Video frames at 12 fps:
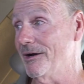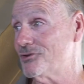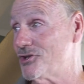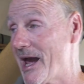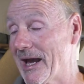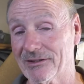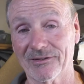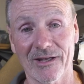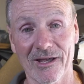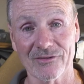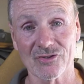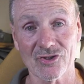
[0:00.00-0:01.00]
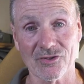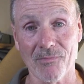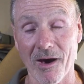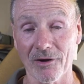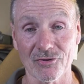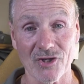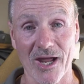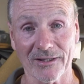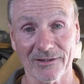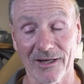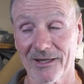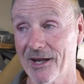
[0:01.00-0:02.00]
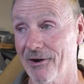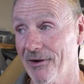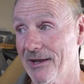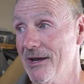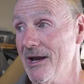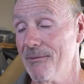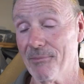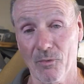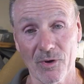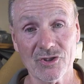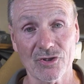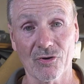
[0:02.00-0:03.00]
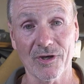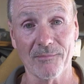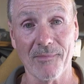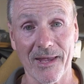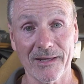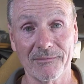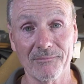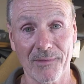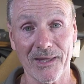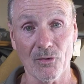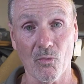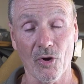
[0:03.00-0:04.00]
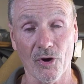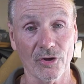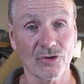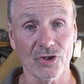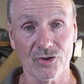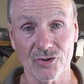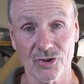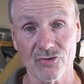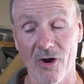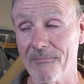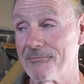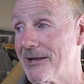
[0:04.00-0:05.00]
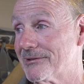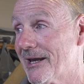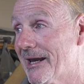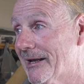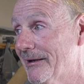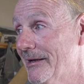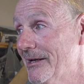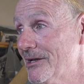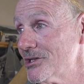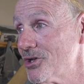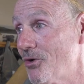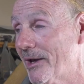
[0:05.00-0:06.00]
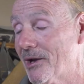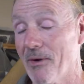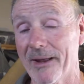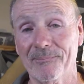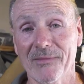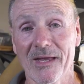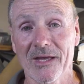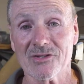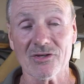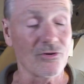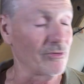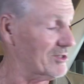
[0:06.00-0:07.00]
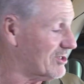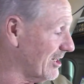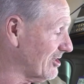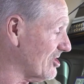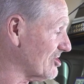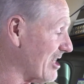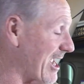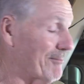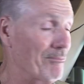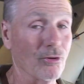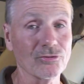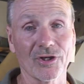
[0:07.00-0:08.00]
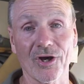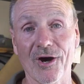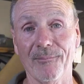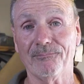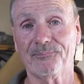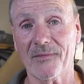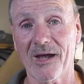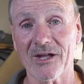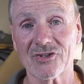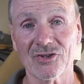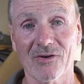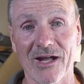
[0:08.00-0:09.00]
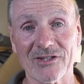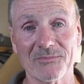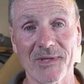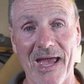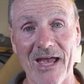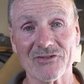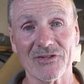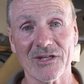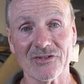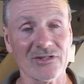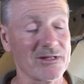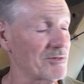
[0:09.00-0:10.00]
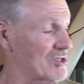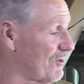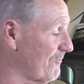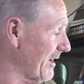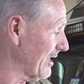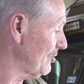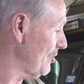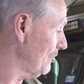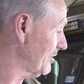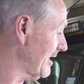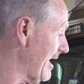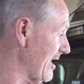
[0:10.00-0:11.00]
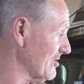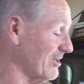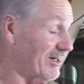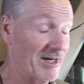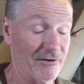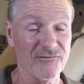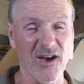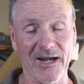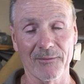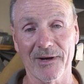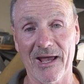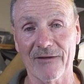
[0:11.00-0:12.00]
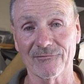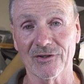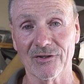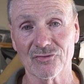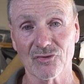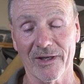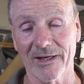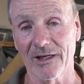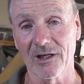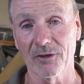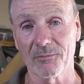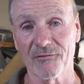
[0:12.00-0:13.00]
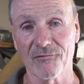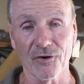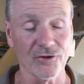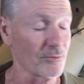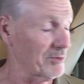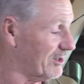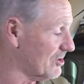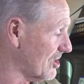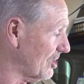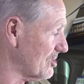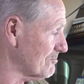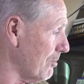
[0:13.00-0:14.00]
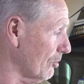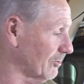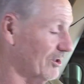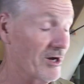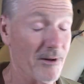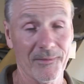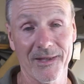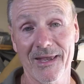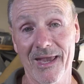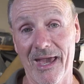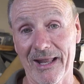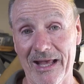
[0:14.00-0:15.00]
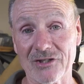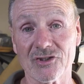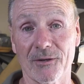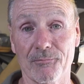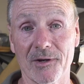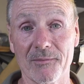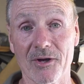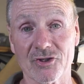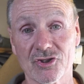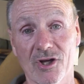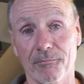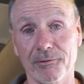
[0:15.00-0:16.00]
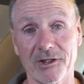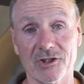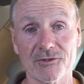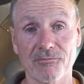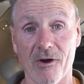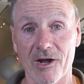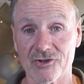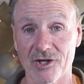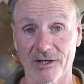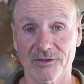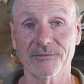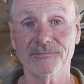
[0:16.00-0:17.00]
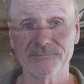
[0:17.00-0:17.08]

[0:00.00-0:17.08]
jack just a bottle jack that I carry, but we still could have made it work to drop that tank. So anyway, so let's get this tank bolted up. It's still got some gas in it, so let me see if I can do it with the gas in it. If not, I'm going to have to drain it a little bit further, but let's get this bolted up, and that's going to pretty much complete this project.